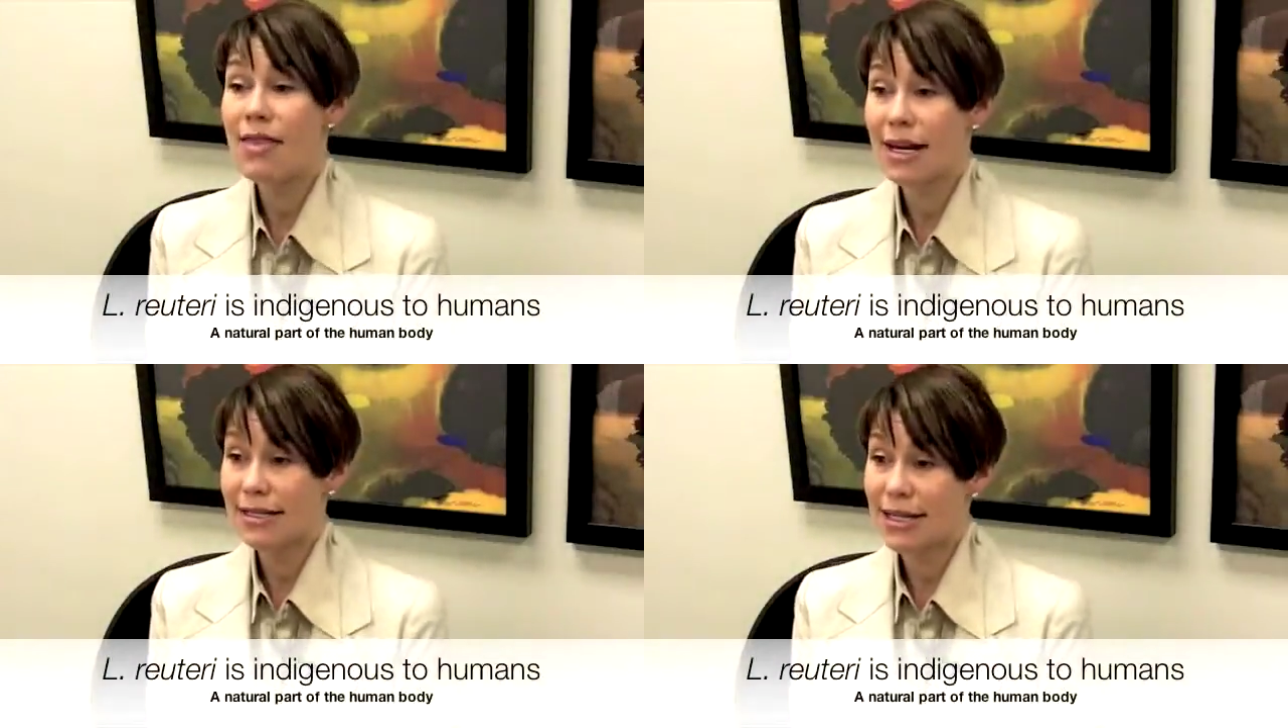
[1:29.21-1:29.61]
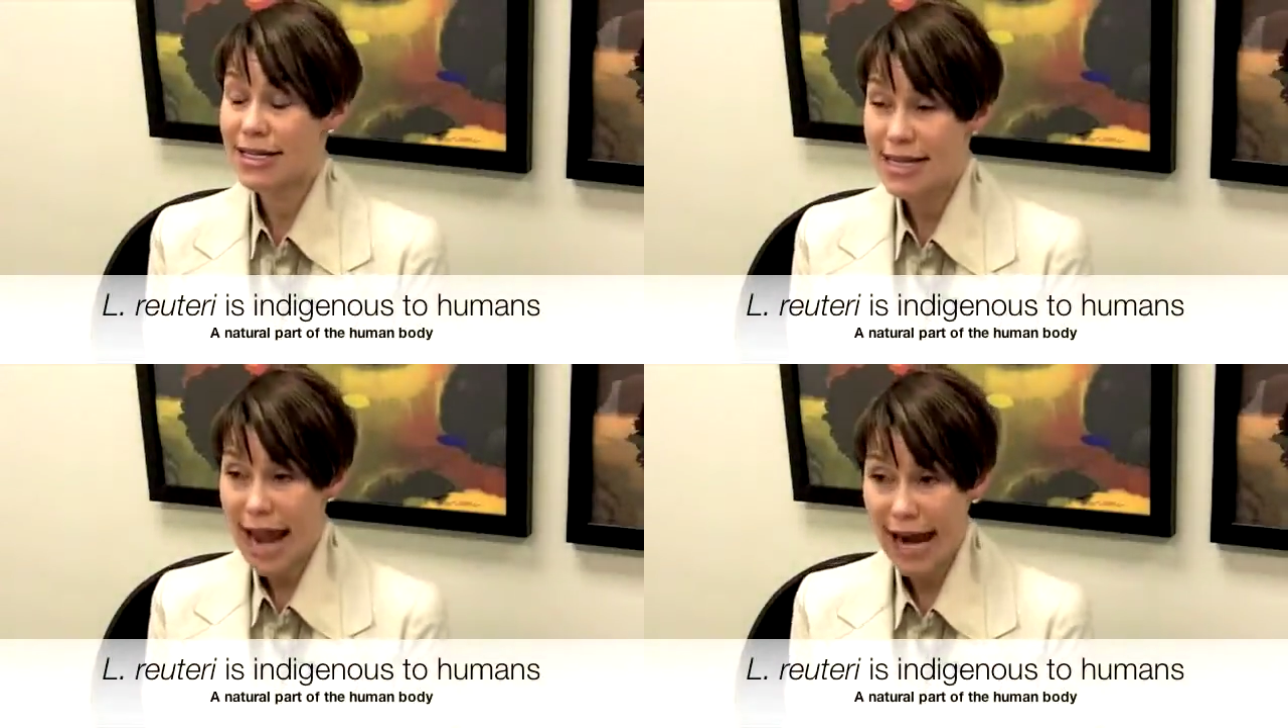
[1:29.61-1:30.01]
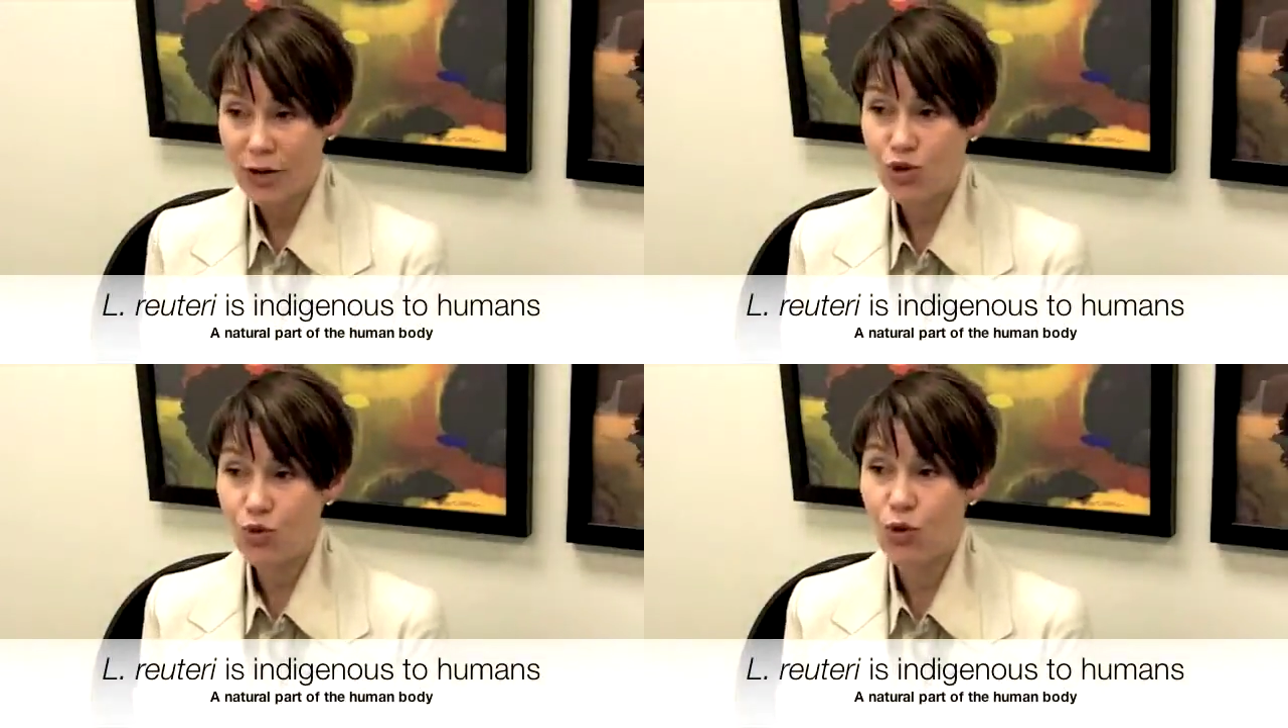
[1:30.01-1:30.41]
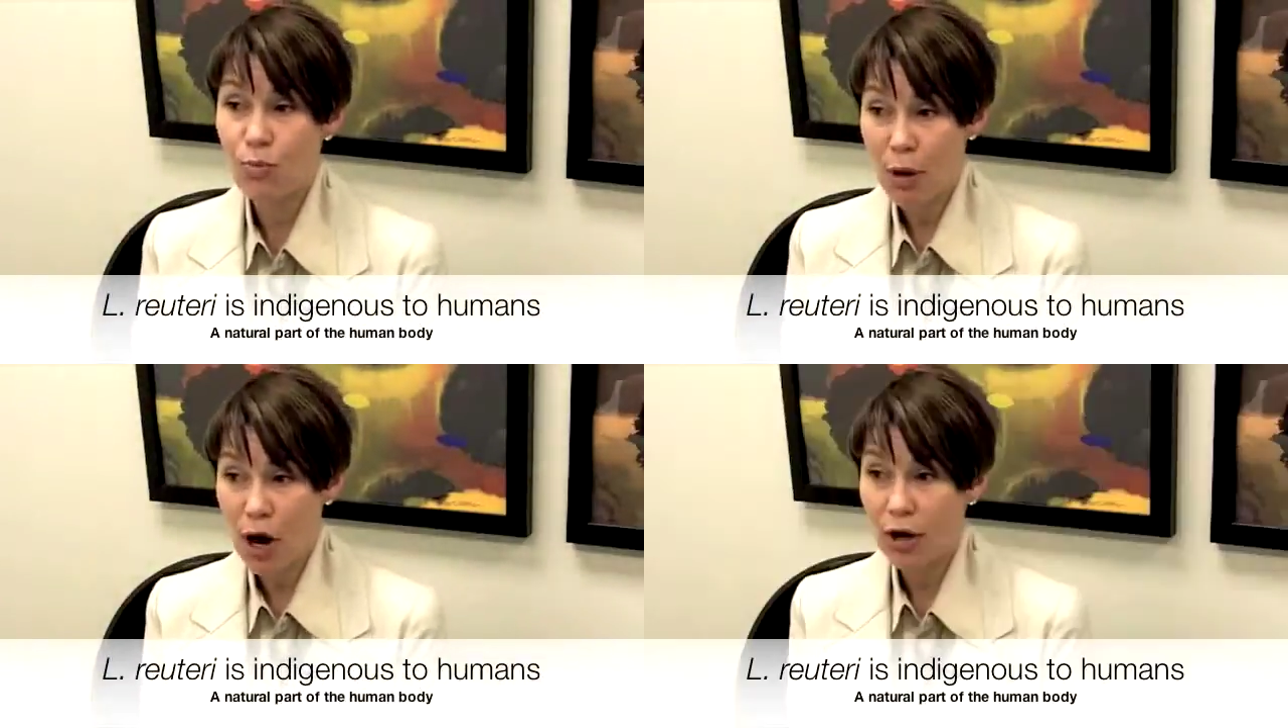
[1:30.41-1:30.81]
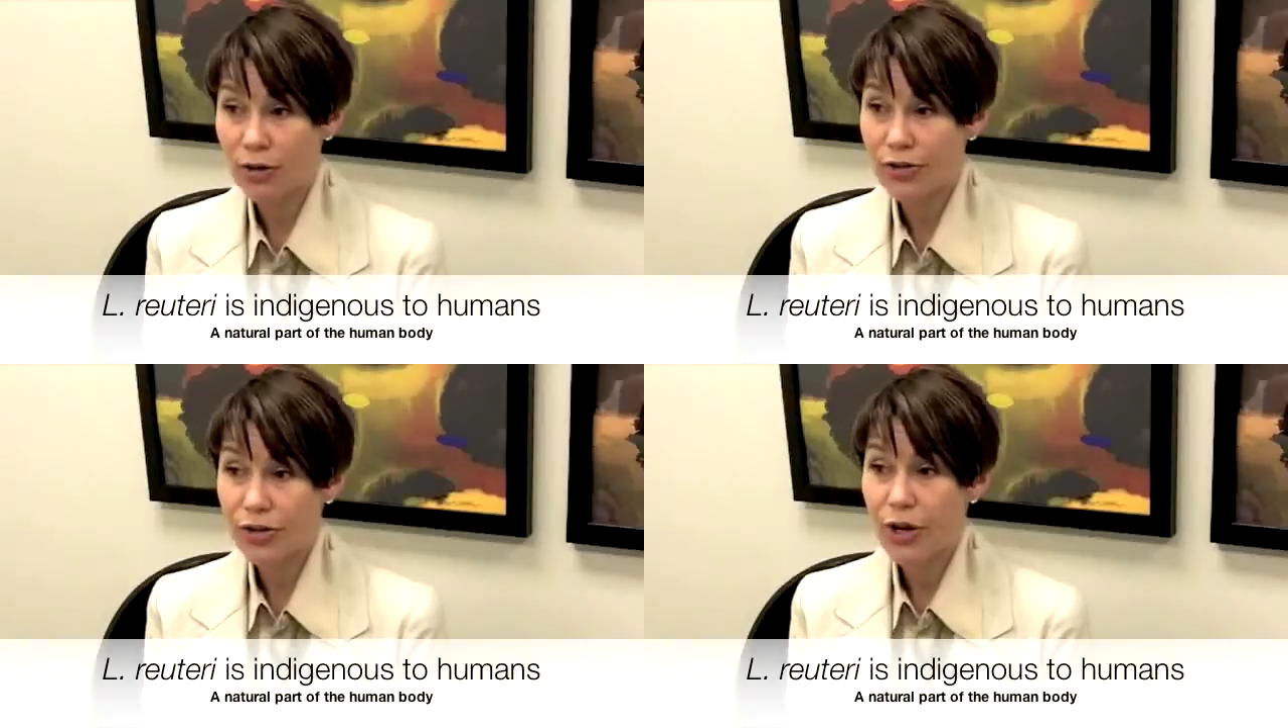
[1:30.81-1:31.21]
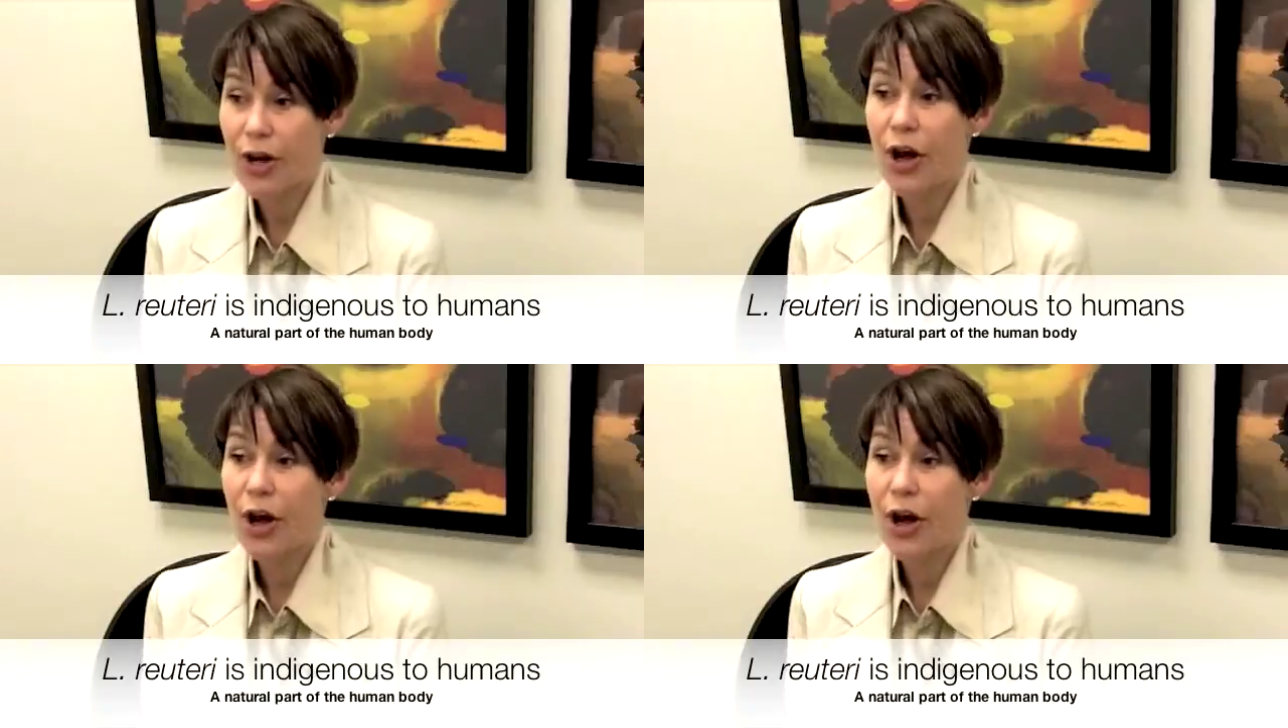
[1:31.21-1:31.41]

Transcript: that it's a natural part